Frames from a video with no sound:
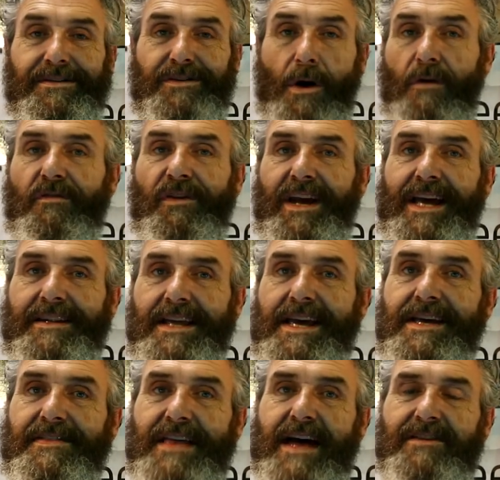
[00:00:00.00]
don't forget to
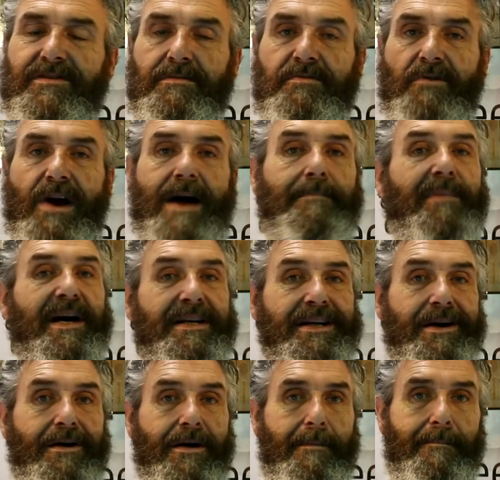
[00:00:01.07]
hit that subscribe button
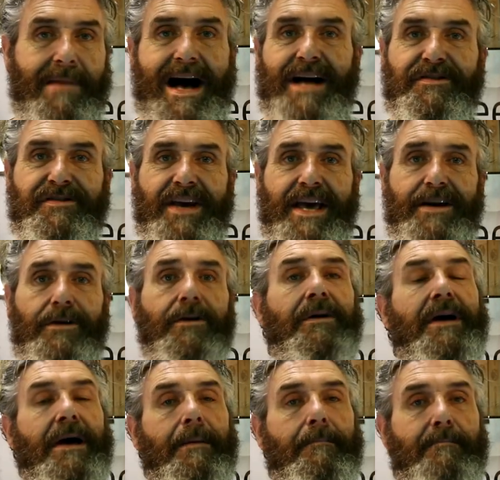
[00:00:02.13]
here on my channel.
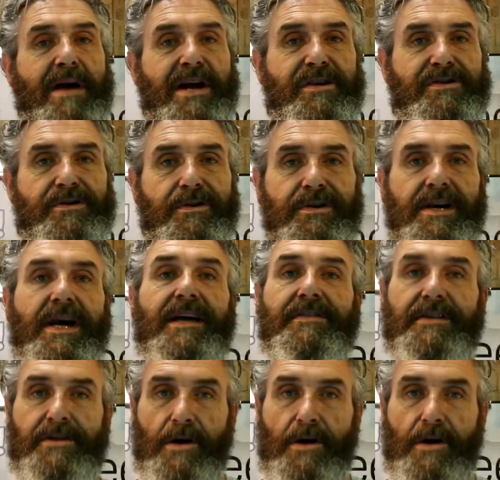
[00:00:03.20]
Make sure you hit the